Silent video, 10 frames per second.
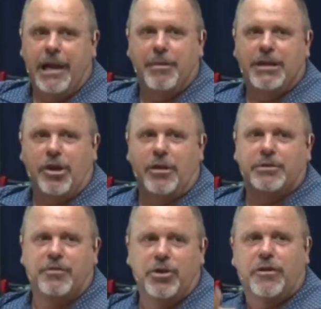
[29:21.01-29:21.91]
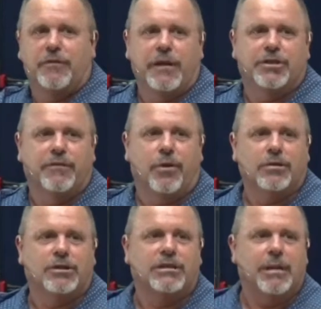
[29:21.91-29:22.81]
How many times have you confessed your
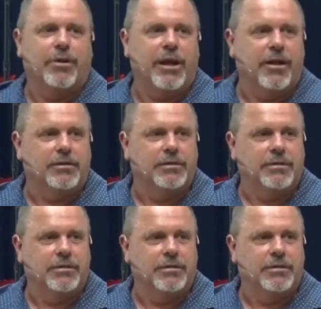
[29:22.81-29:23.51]
faults to somebody else?